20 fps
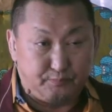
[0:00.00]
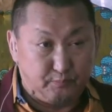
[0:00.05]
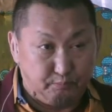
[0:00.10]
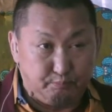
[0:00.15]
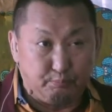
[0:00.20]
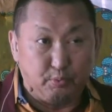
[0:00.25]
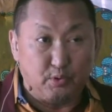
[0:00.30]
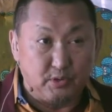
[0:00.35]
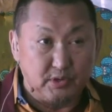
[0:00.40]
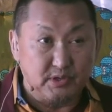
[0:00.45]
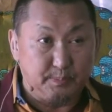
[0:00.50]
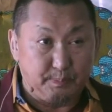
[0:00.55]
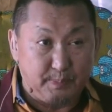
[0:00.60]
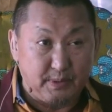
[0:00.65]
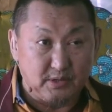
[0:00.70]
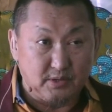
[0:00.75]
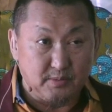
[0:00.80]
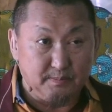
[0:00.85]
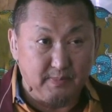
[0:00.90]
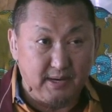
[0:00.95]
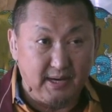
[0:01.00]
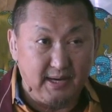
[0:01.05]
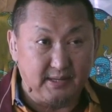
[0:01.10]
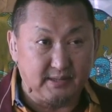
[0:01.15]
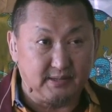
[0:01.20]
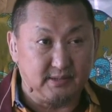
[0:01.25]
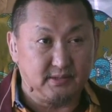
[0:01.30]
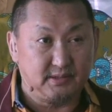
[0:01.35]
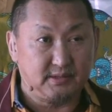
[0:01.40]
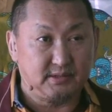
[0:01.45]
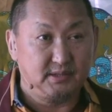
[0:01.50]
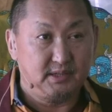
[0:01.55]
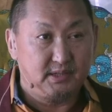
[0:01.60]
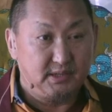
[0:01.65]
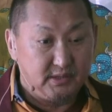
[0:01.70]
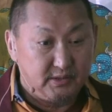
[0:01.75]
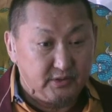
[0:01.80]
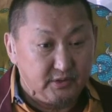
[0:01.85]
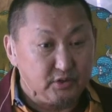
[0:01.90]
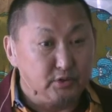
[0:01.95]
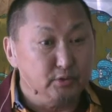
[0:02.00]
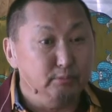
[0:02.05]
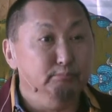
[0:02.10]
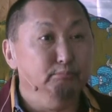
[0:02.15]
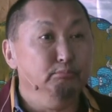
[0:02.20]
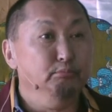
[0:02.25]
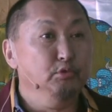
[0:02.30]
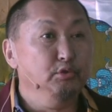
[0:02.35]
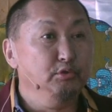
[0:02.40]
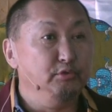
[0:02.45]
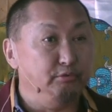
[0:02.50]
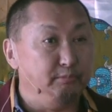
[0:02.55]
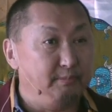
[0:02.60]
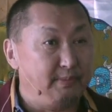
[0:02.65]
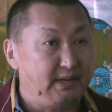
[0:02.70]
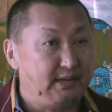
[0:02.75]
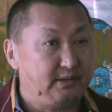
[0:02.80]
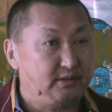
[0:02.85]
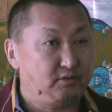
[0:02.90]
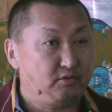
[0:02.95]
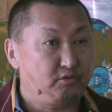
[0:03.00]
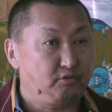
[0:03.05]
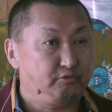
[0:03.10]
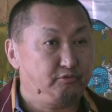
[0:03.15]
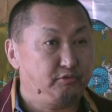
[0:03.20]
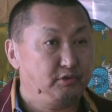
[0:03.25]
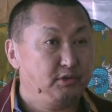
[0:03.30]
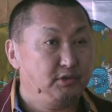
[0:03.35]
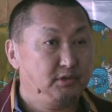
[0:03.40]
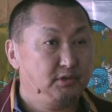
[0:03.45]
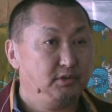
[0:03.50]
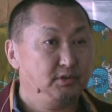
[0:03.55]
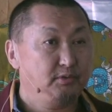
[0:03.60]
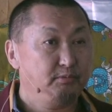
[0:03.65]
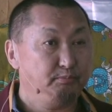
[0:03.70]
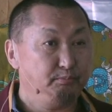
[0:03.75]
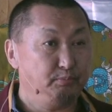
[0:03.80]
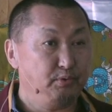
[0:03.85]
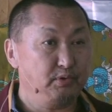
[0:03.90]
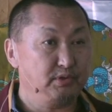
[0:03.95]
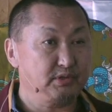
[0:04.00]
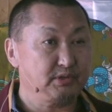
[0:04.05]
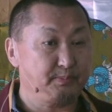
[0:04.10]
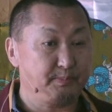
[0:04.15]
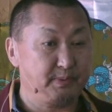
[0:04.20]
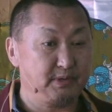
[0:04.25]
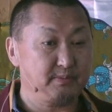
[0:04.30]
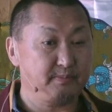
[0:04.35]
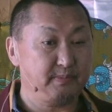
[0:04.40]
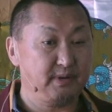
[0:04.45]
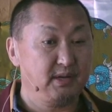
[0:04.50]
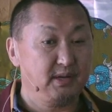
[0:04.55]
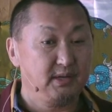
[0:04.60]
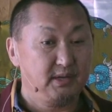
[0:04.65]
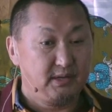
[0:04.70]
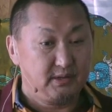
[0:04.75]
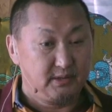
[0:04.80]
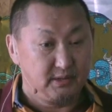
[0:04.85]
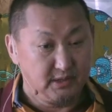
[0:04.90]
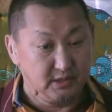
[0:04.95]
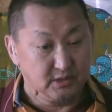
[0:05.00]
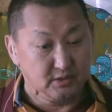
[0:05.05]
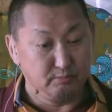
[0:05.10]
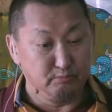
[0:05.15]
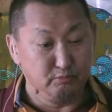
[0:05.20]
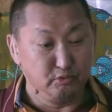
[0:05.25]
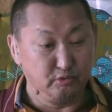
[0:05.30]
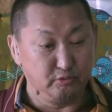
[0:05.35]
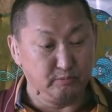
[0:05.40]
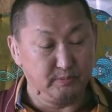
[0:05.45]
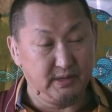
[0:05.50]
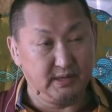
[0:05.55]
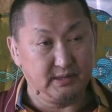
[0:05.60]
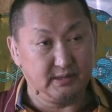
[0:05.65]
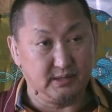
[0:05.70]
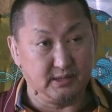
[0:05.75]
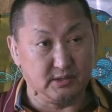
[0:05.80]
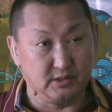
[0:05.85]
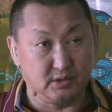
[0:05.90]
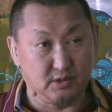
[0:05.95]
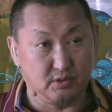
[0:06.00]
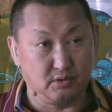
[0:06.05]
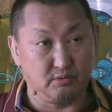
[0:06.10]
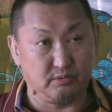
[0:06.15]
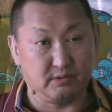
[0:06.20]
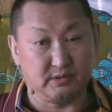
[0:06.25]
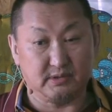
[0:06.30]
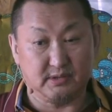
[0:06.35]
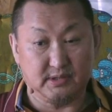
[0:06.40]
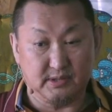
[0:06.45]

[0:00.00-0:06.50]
body speech mind, the movement of body speech mind. This movement is correct,